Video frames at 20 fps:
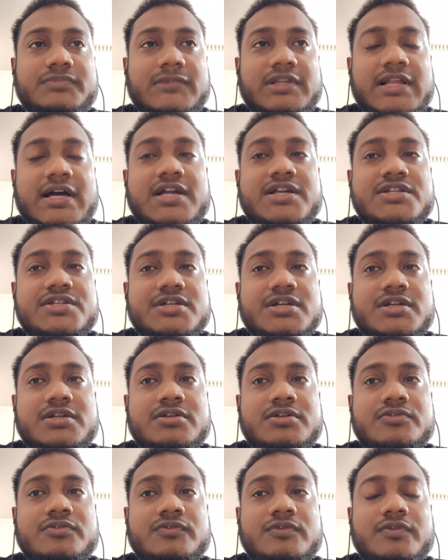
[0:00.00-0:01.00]
larger
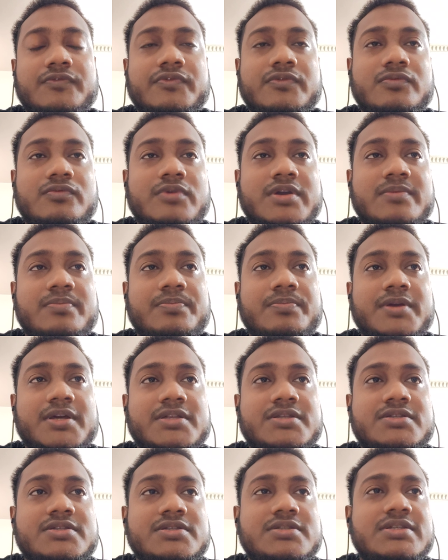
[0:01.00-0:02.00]
of a web
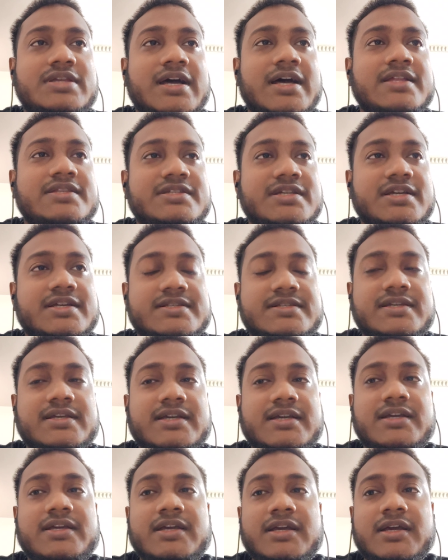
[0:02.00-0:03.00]
page, such as
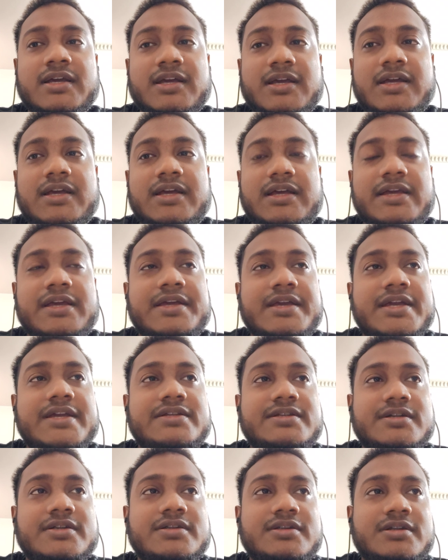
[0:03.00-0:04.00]
a
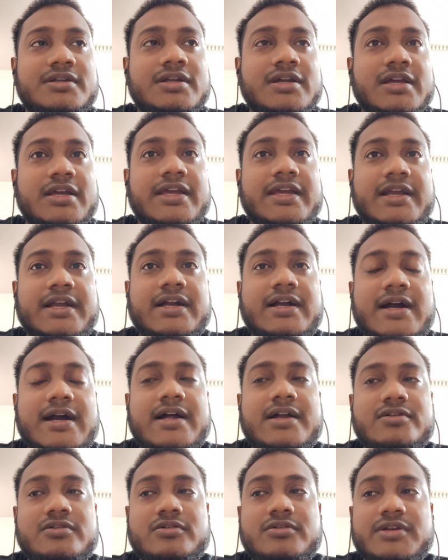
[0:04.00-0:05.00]
header, a
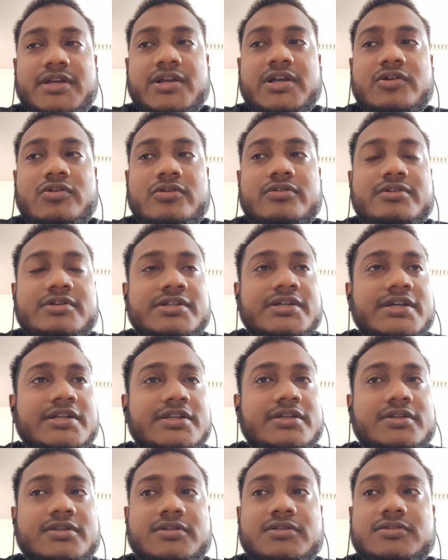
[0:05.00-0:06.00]
card, or a
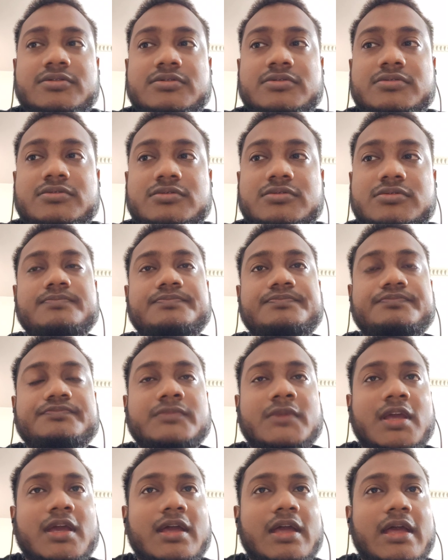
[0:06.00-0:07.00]
container.
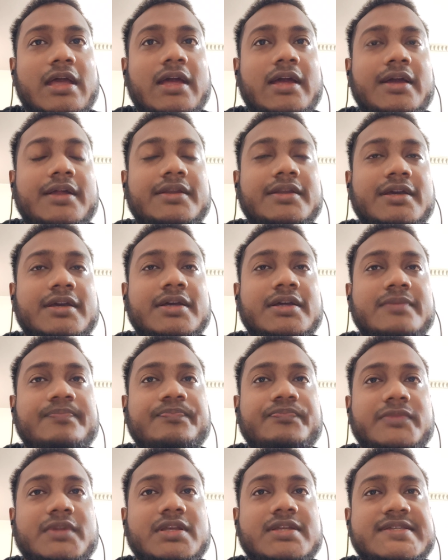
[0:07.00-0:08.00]
And a
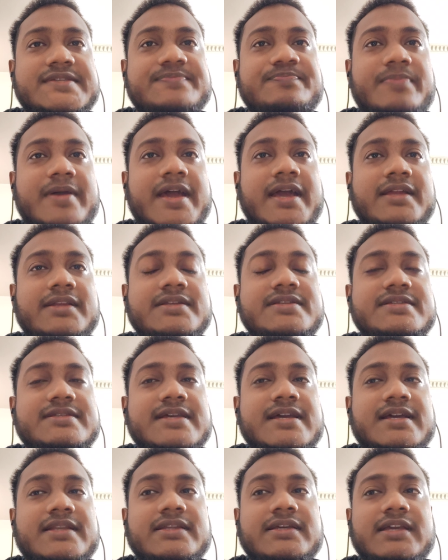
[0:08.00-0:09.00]
span is
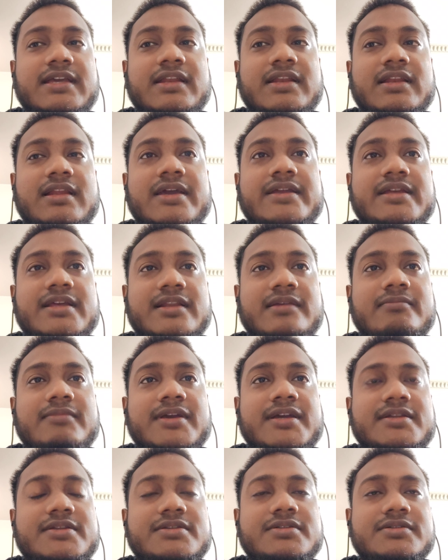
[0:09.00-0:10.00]
an inline
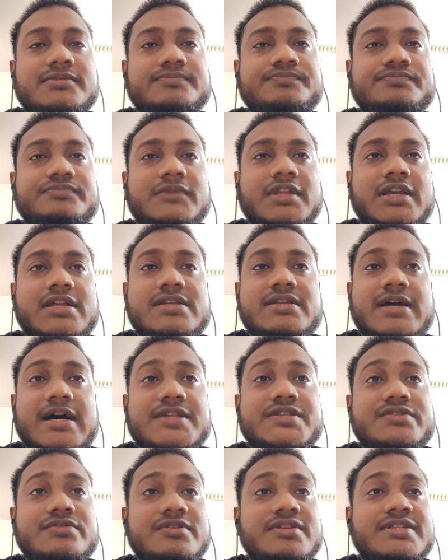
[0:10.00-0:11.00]
element. It
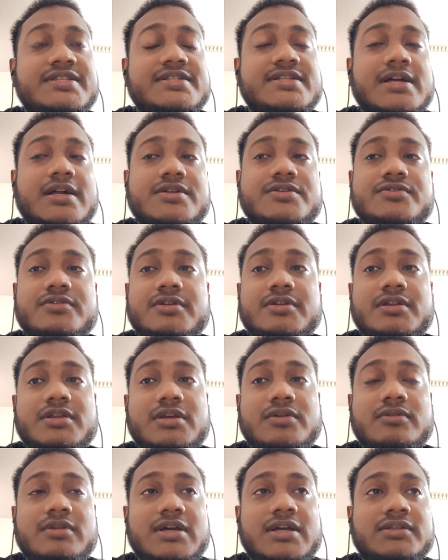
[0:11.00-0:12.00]
does not start on a
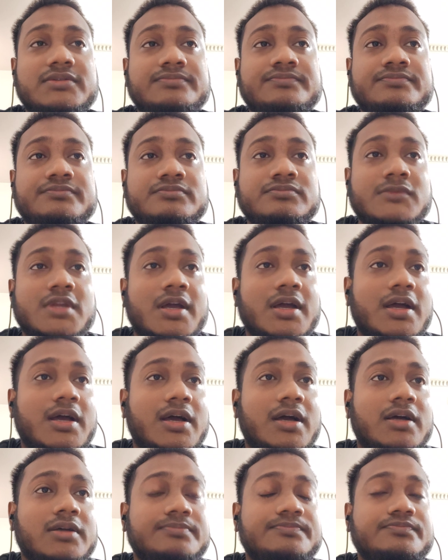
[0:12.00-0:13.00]
new line.
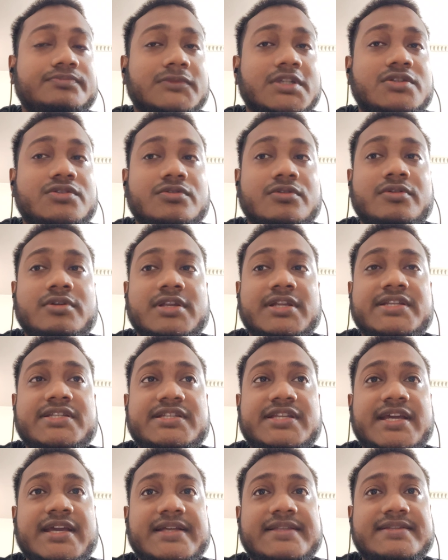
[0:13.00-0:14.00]
It only
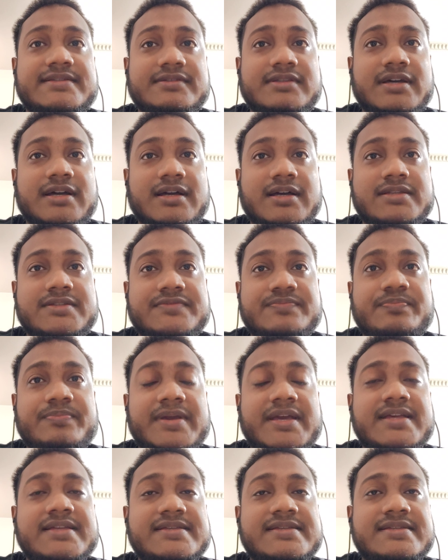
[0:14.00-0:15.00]
takes the
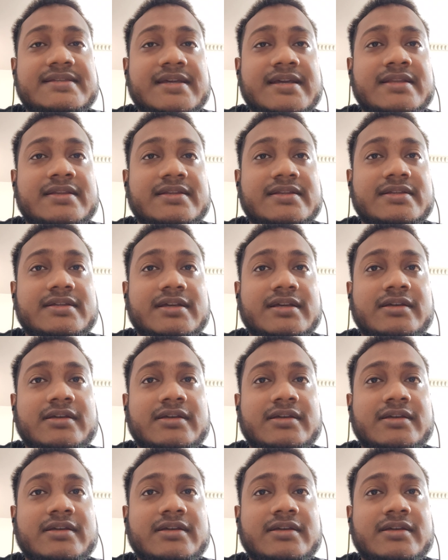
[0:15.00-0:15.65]
space and